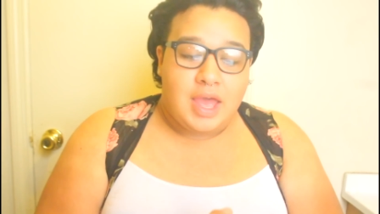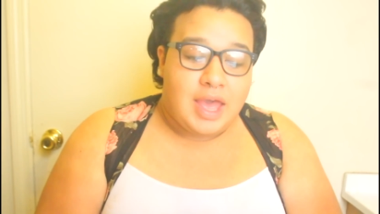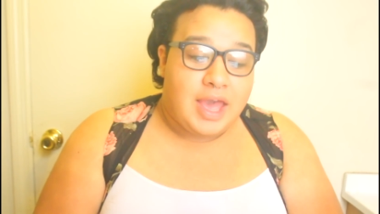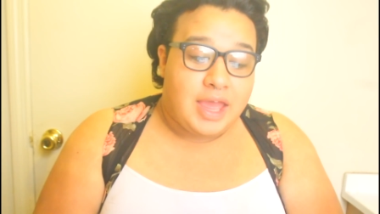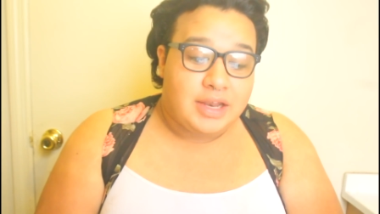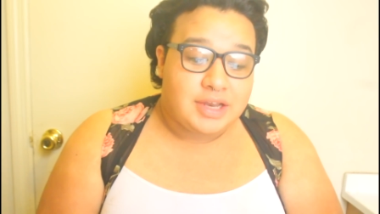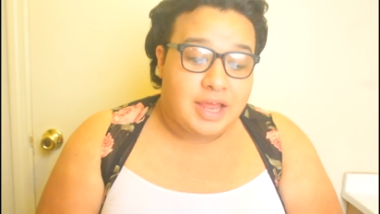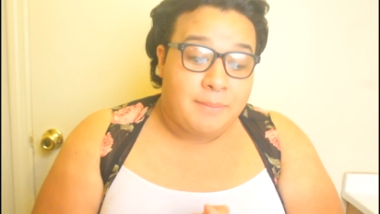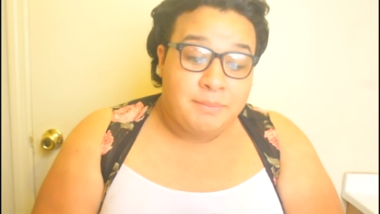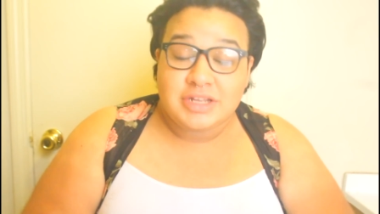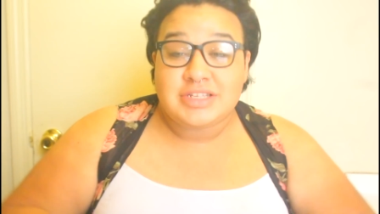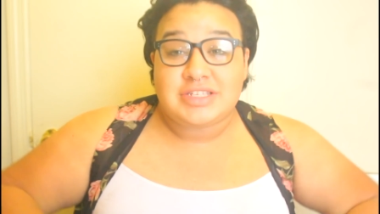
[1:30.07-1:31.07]
And
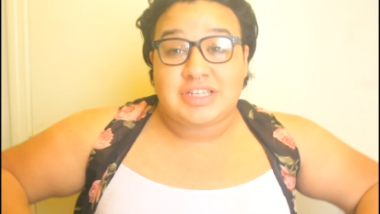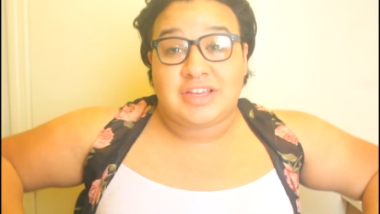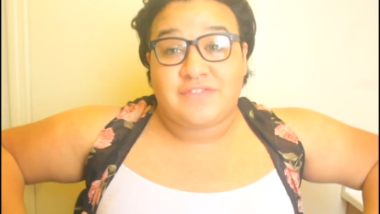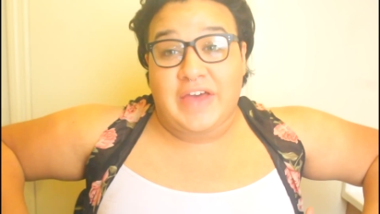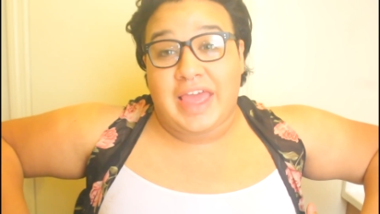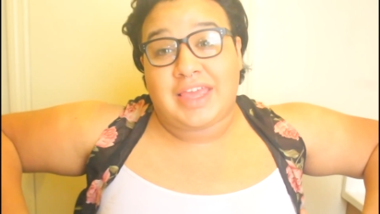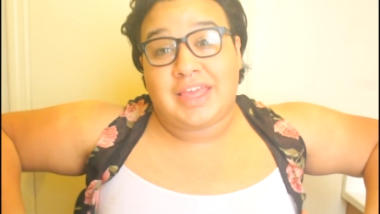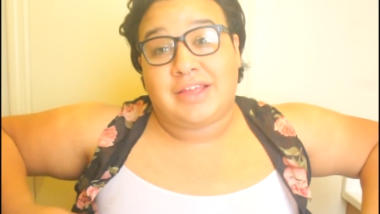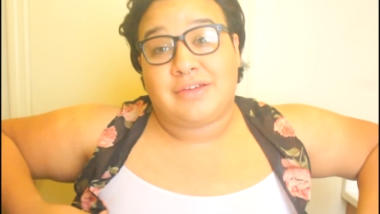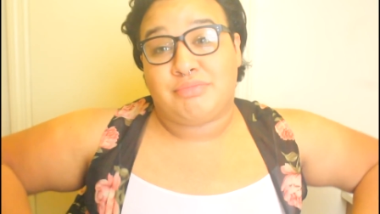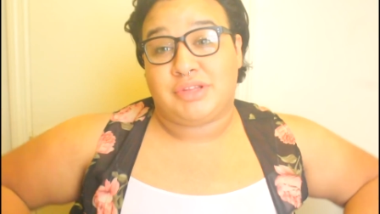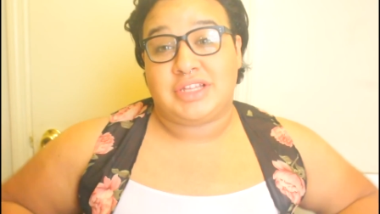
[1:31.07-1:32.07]
I'm gonna see if I can
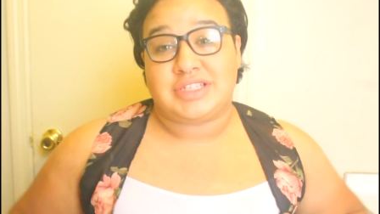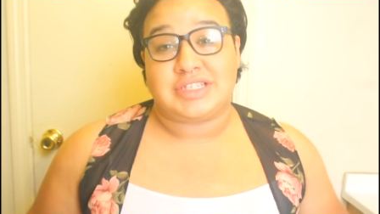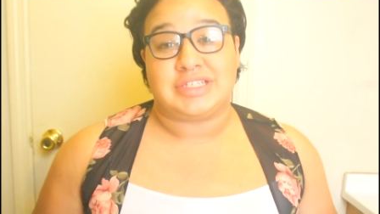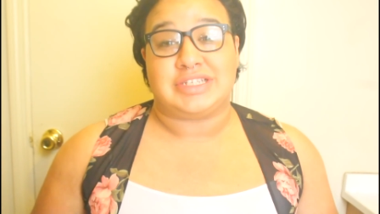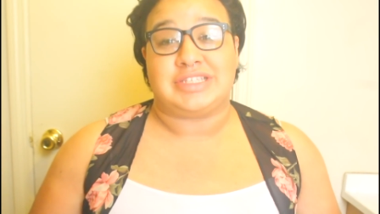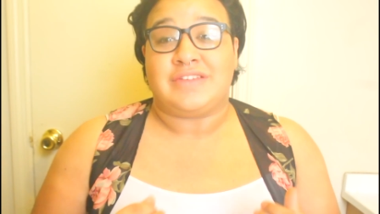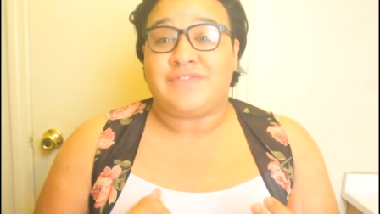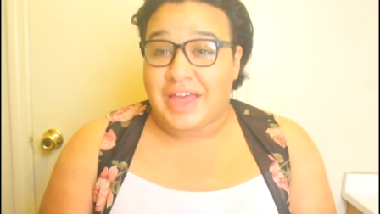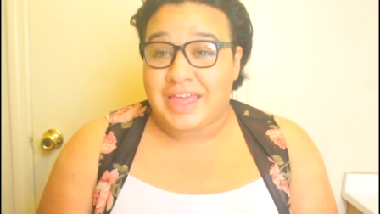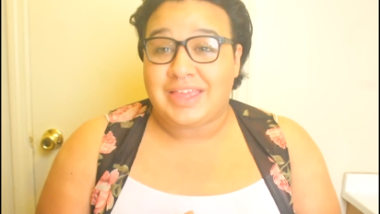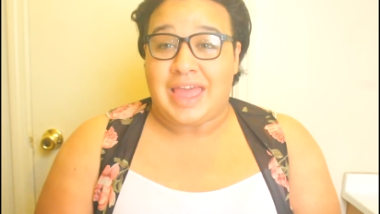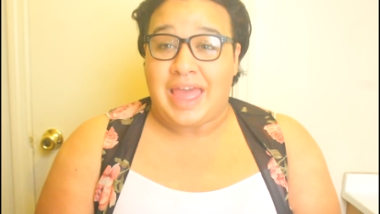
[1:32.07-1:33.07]
complete this because if
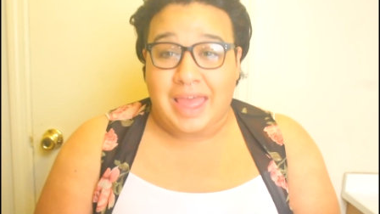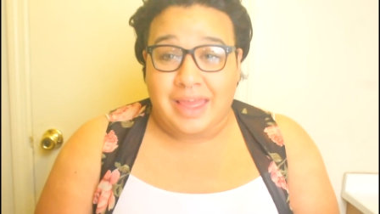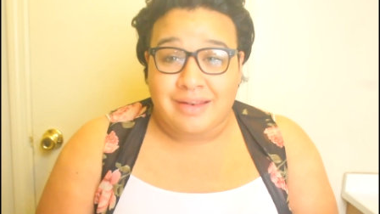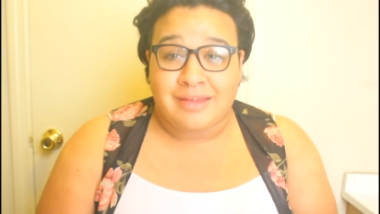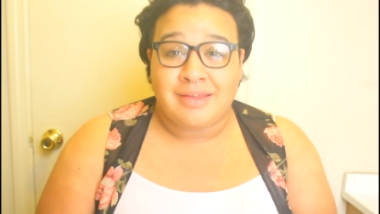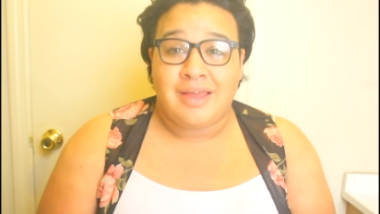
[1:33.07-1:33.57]
I can,